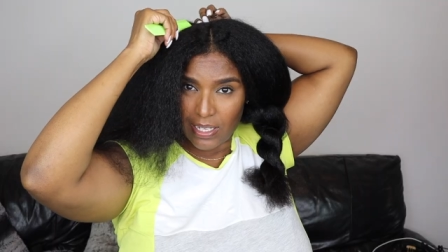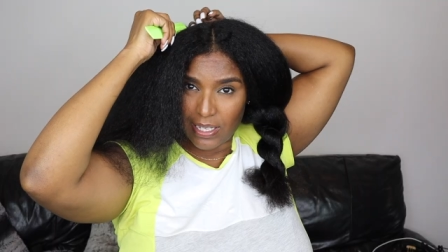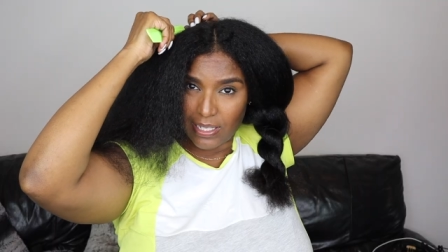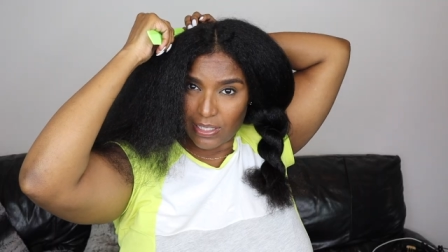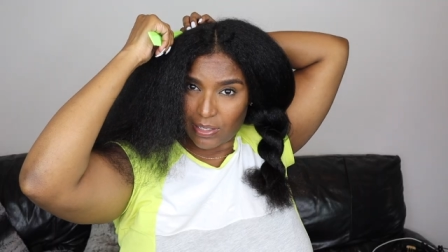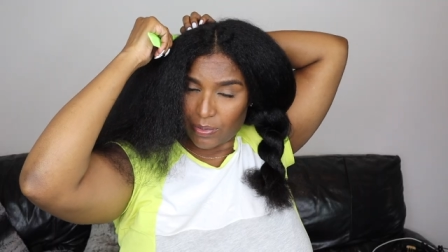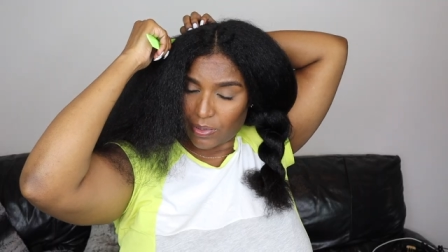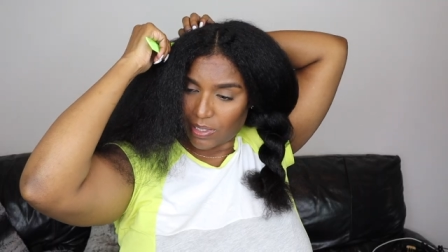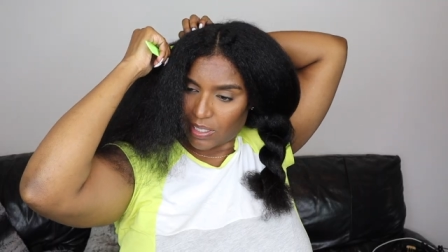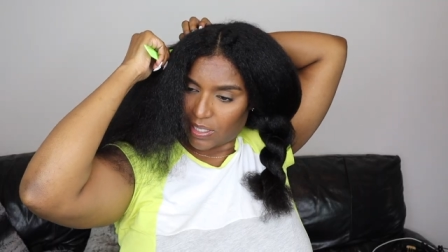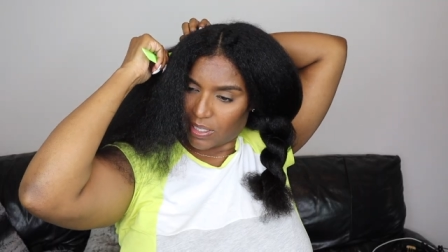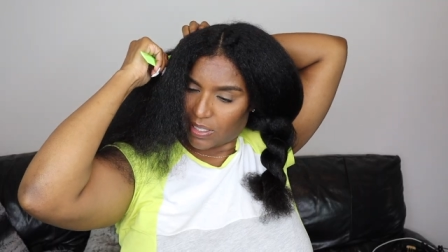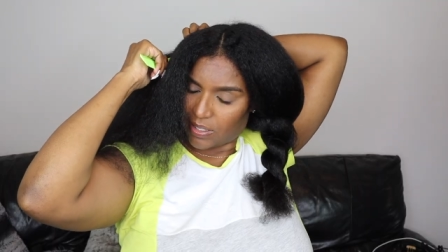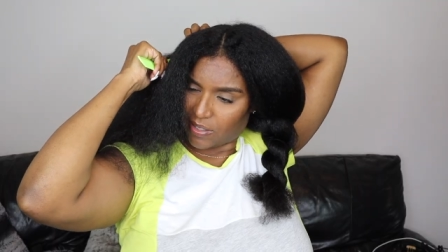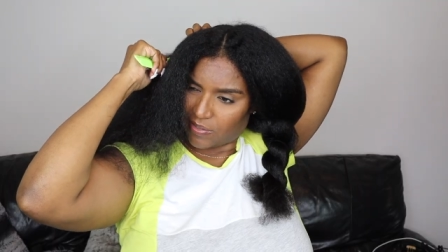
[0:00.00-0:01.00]
I like to
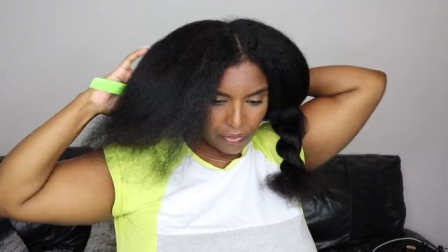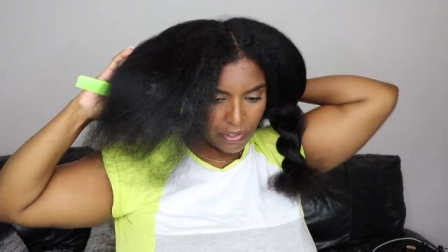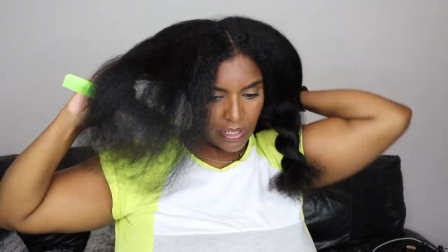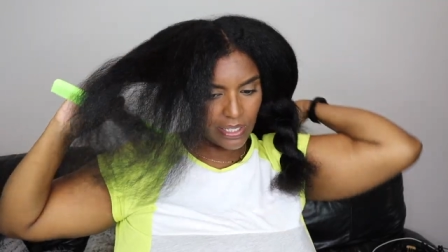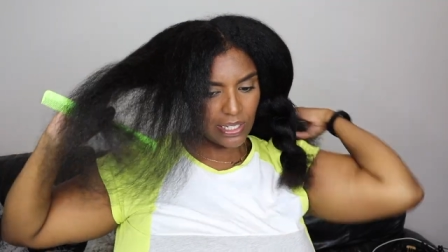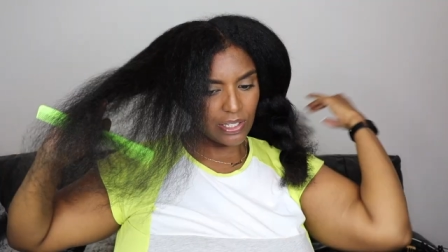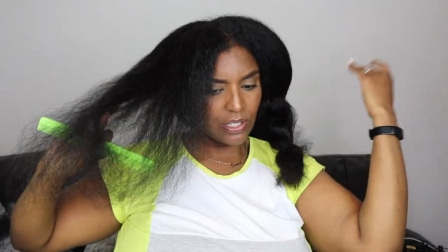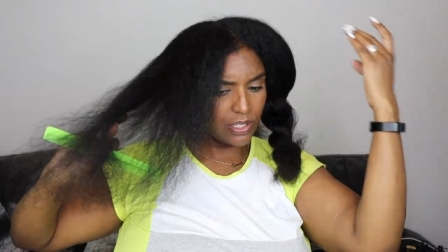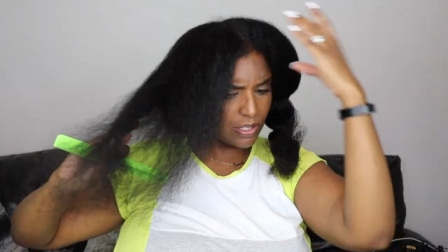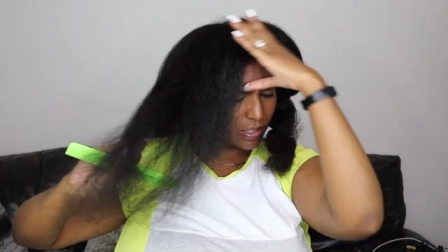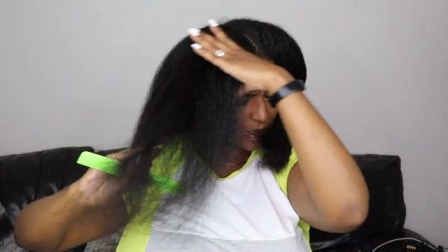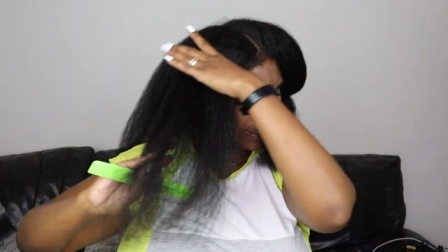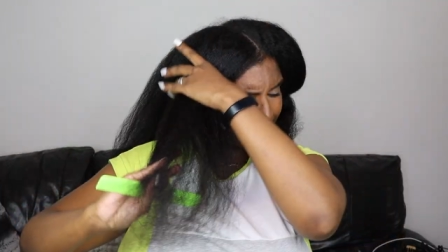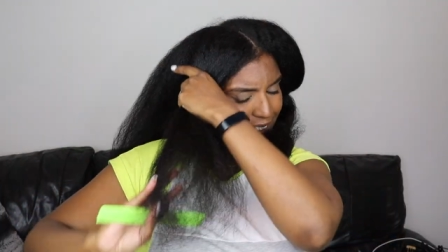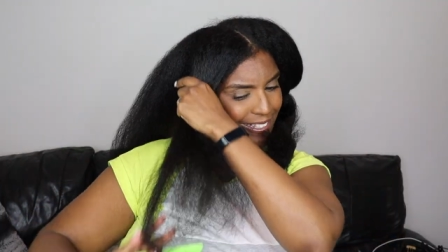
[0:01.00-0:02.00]
work in three sections
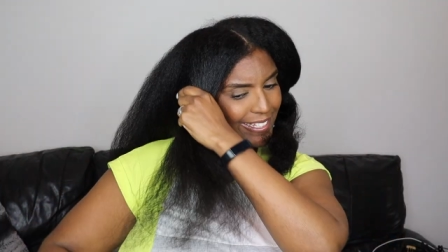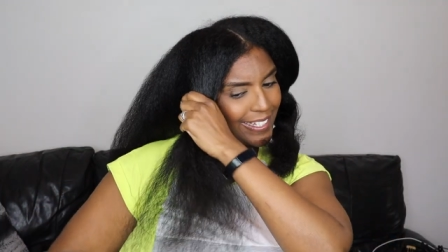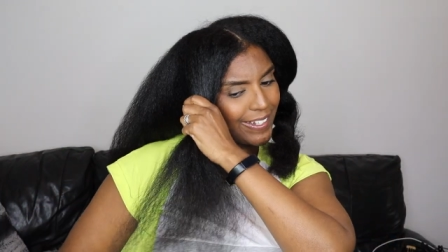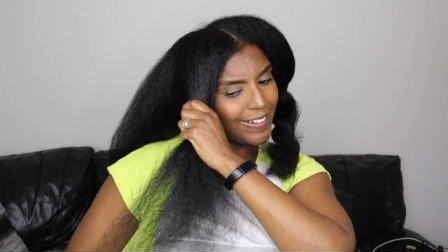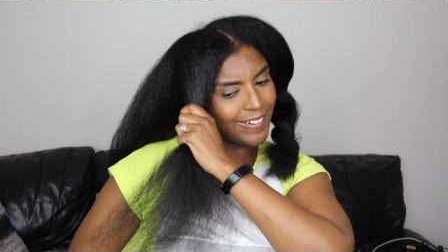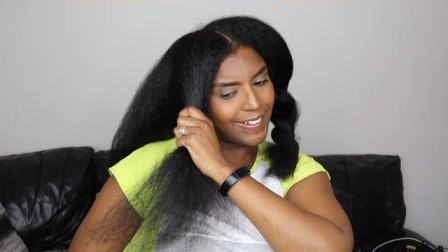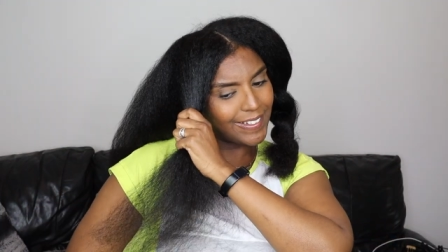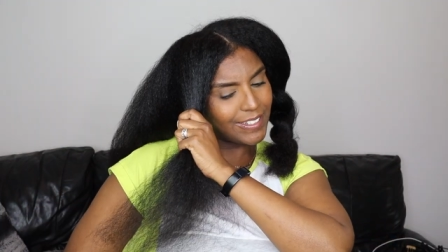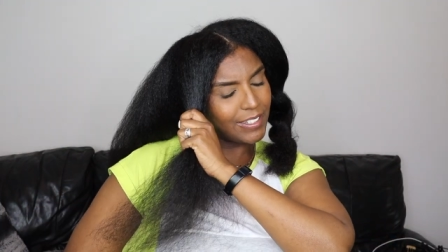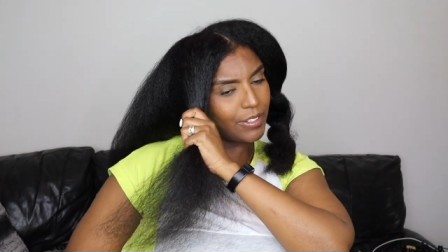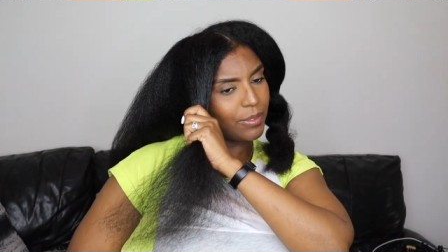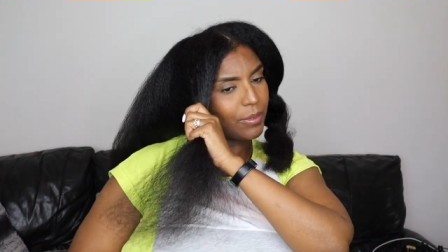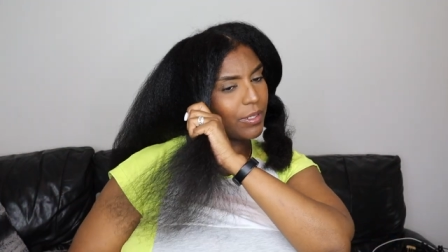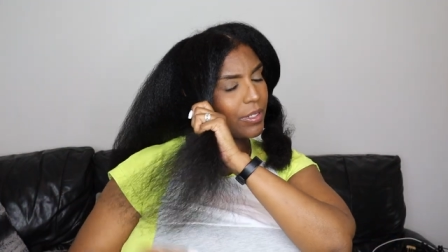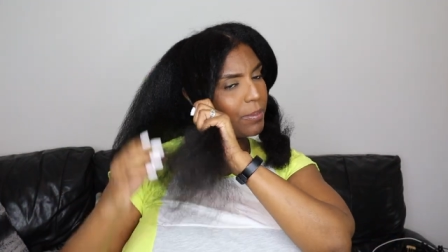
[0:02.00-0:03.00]
on each side, so
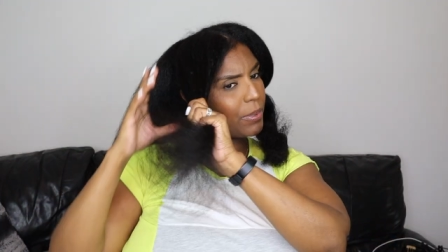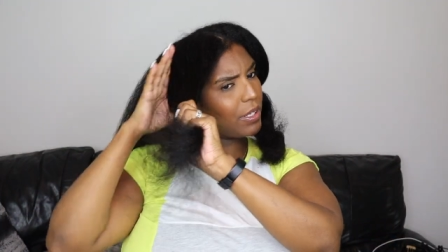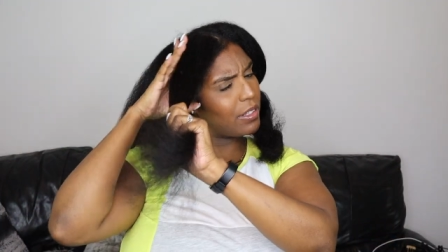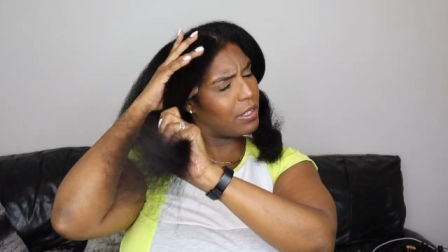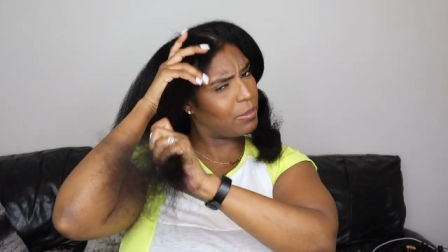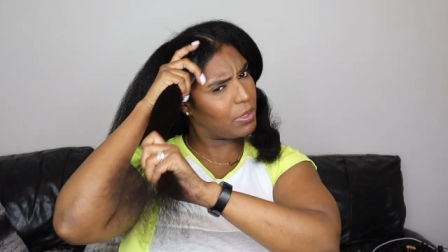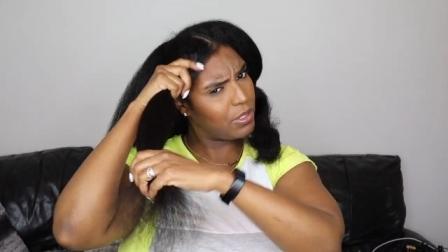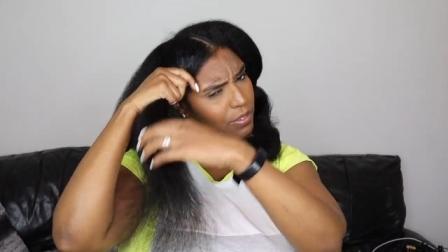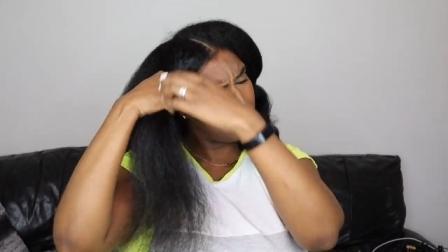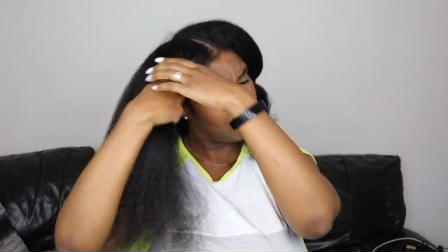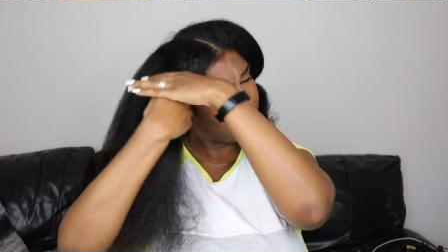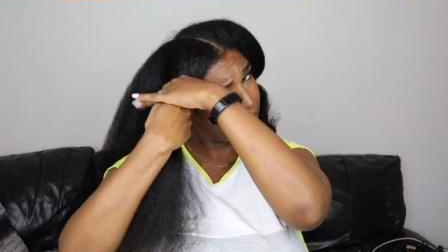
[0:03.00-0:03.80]
I'm going to part them up.